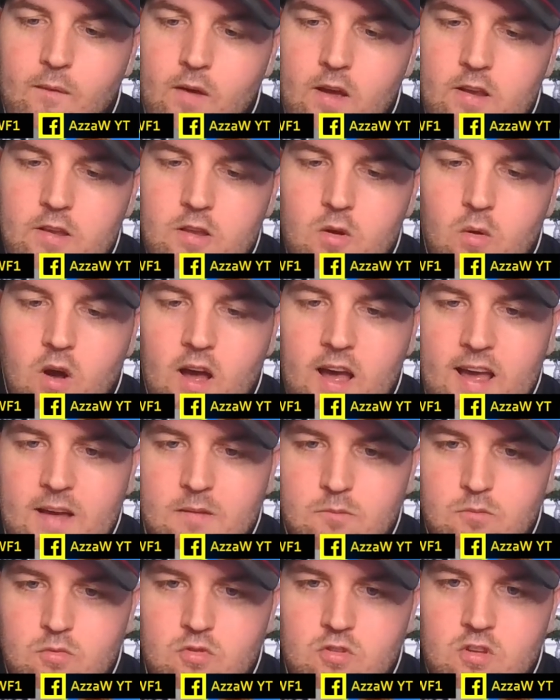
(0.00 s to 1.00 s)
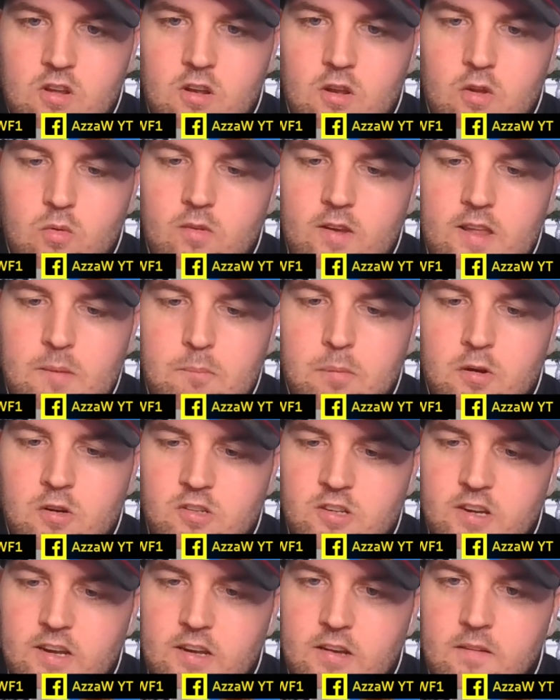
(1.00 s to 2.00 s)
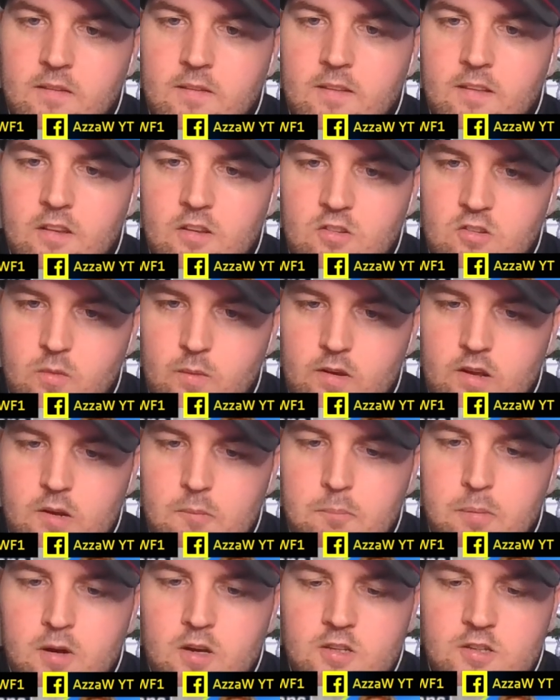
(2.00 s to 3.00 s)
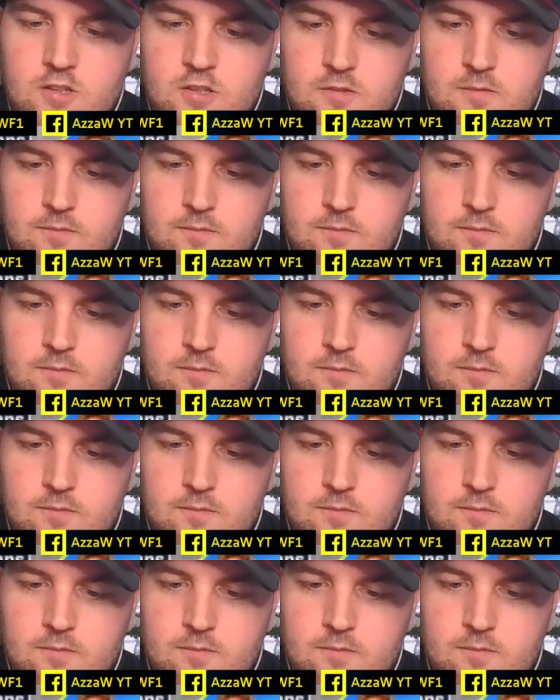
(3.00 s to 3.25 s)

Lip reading: and you are absolutely pushing. So we're going to push.